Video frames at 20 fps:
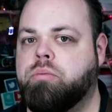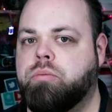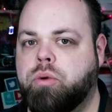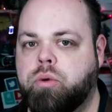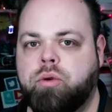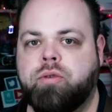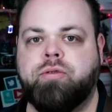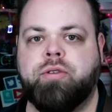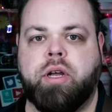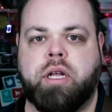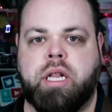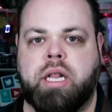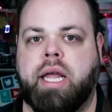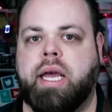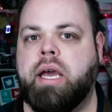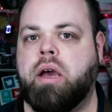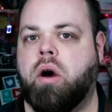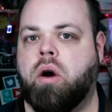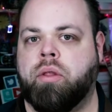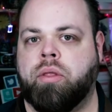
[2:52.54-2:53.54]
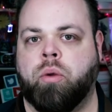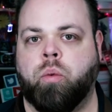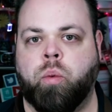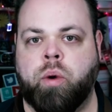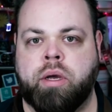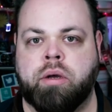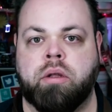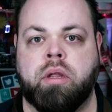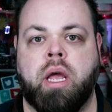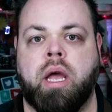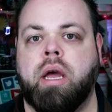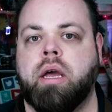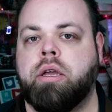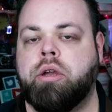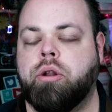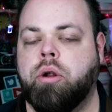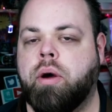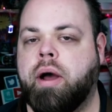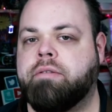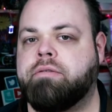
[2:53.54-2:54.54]
move clay on the wheel.
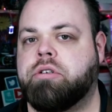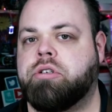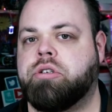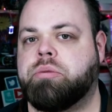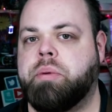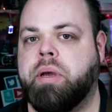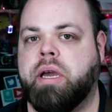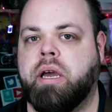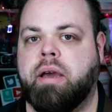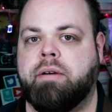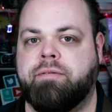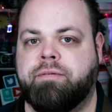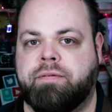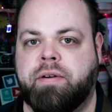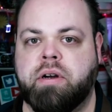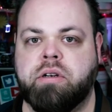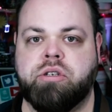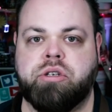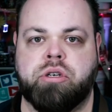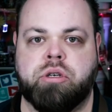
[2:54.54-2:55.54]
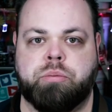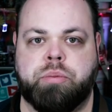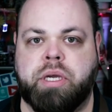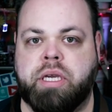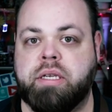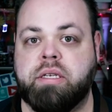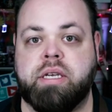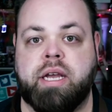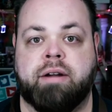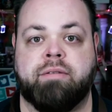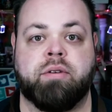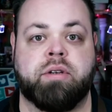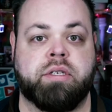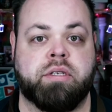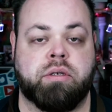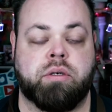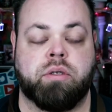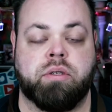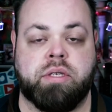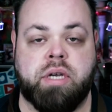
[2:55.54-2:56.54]
You don't have to just make a functional piece every
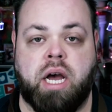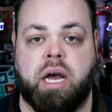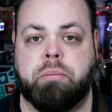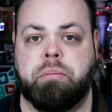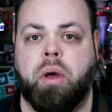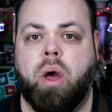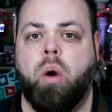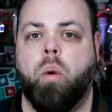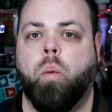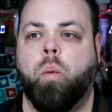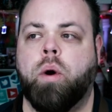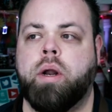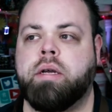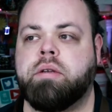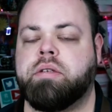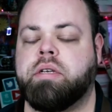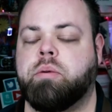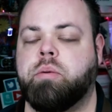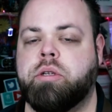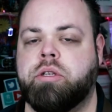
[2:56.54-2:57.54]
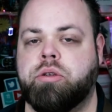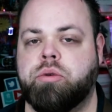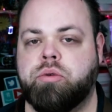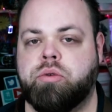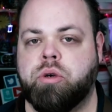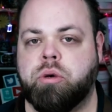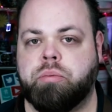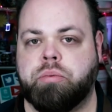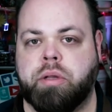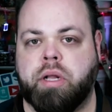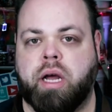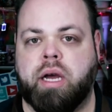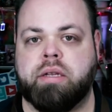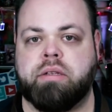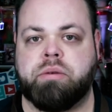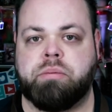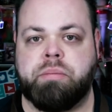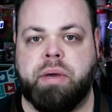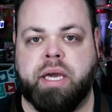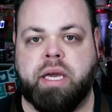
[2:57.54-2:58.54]
single time. What else can we do to apply
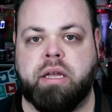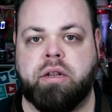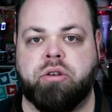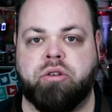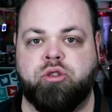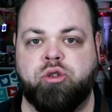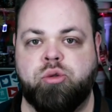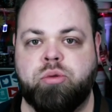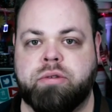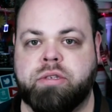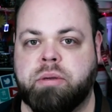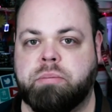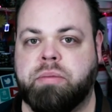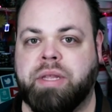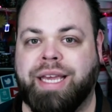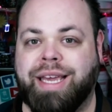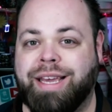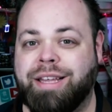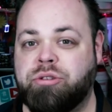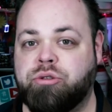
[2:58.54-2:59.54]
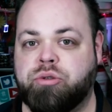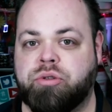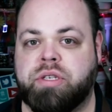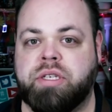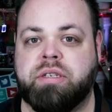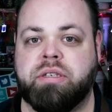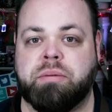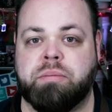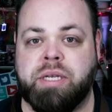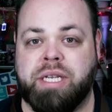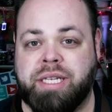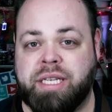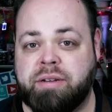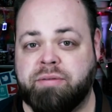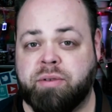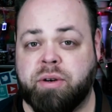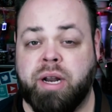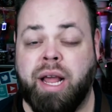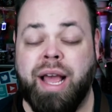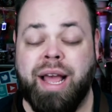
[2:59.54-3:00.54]
to make it do something interesting, something
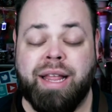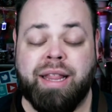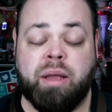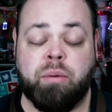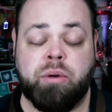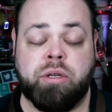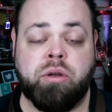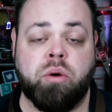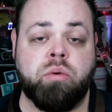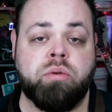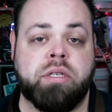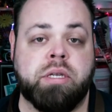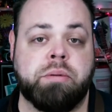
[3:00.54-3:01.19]
different that we don't